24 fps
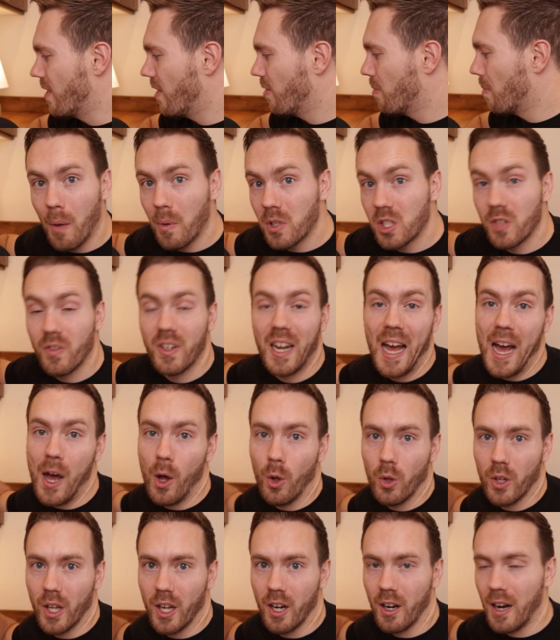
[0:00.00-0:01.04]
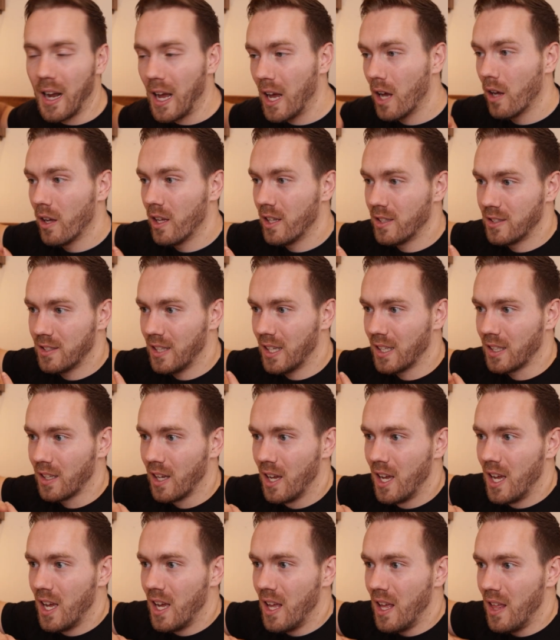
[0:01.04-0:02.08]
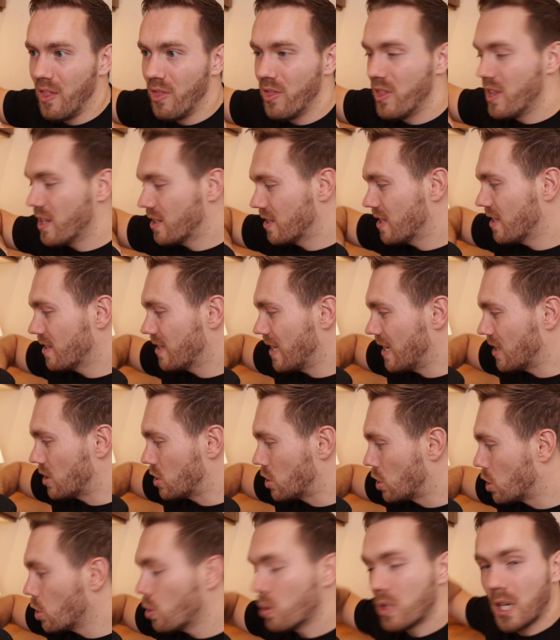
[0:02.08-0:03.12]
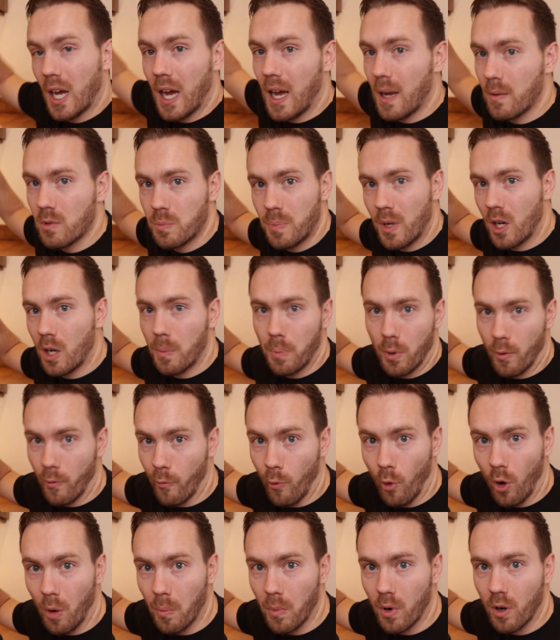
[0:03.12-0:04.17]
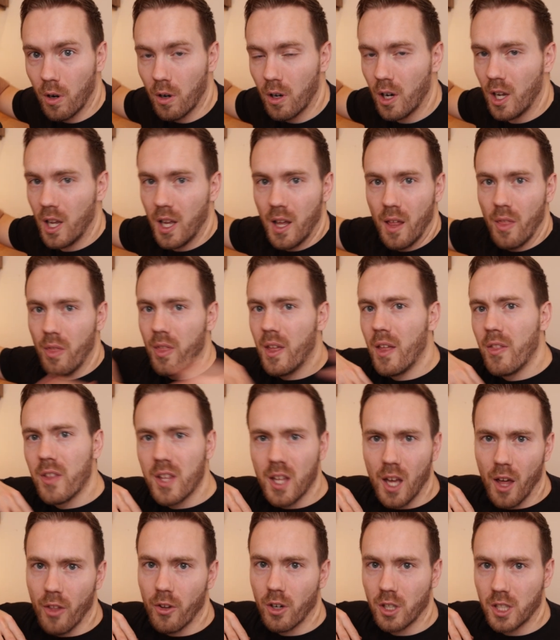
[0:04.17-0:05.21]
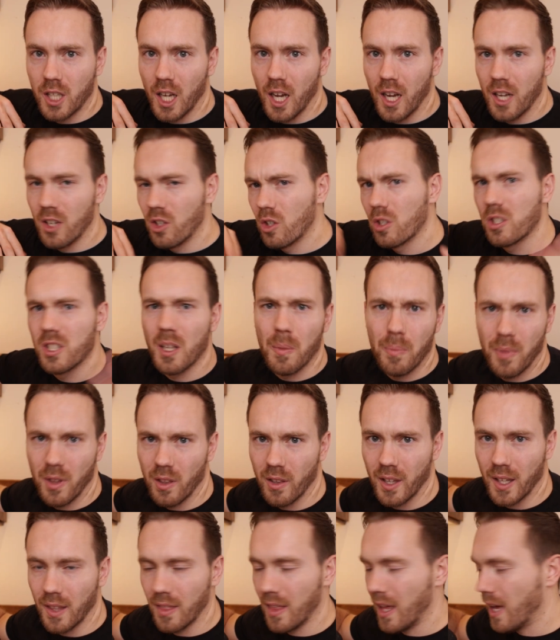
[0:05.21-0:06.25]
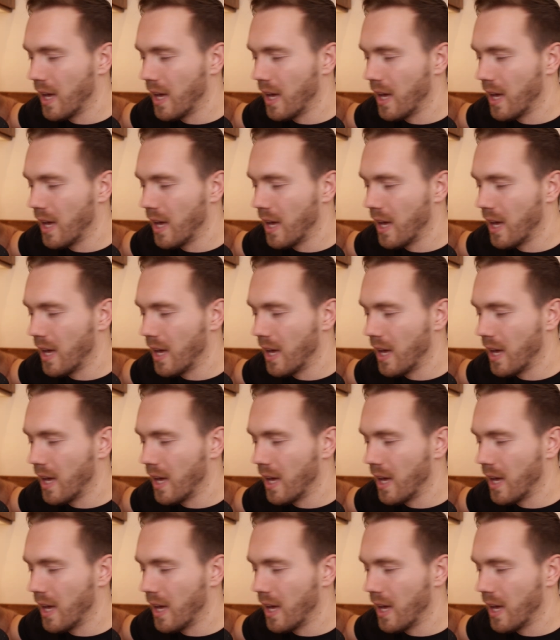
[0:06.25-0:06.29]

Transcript: then how much of an outlier? It's like, this is a 2 times better performer than the other kind or something like